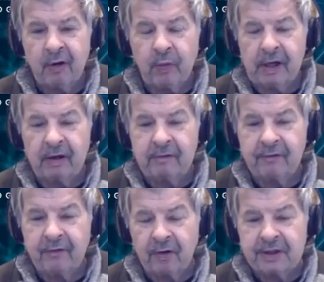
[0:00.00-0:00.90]
We look
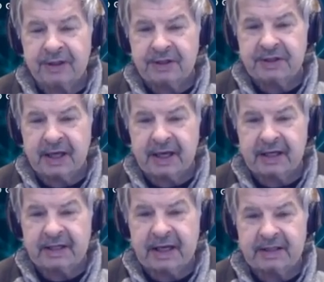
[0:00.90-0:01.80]
for such
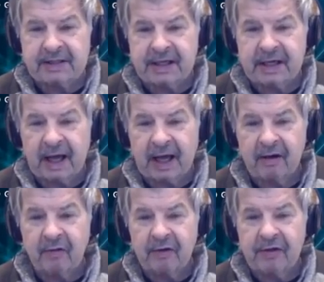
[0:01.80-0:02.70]
things as the
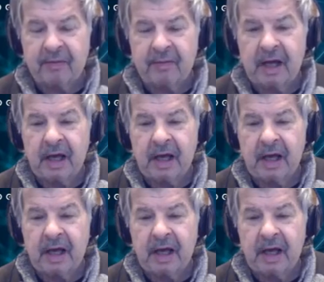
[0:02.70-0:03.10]
algorithm